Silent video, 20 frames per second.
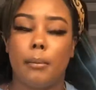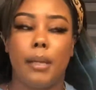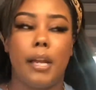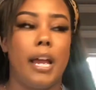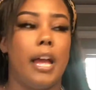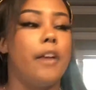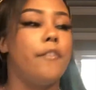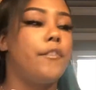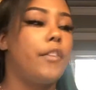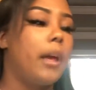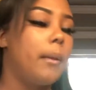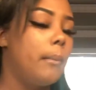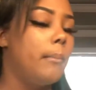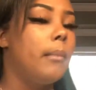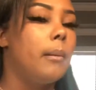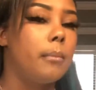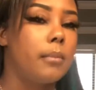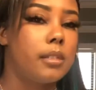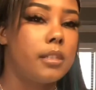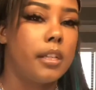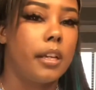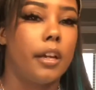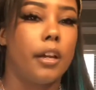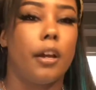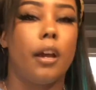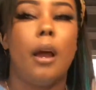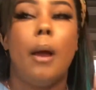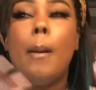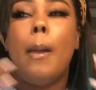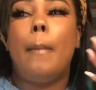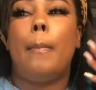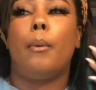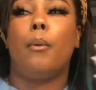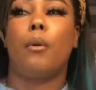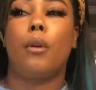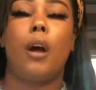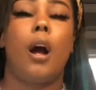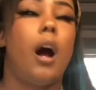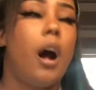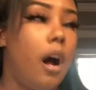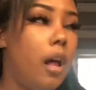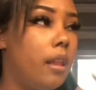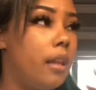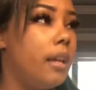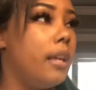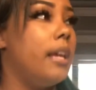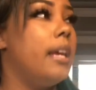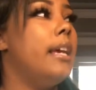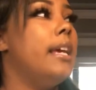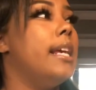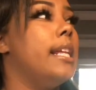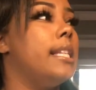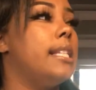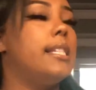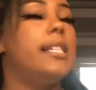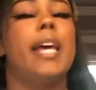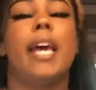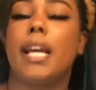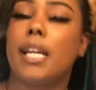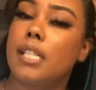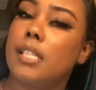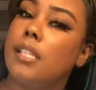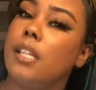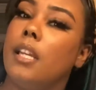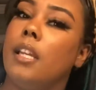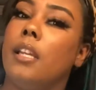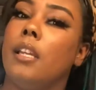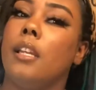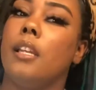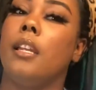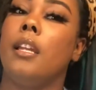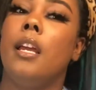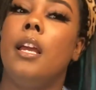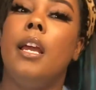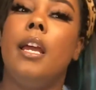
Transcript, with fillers: me. I had family members there. People were calling and texting and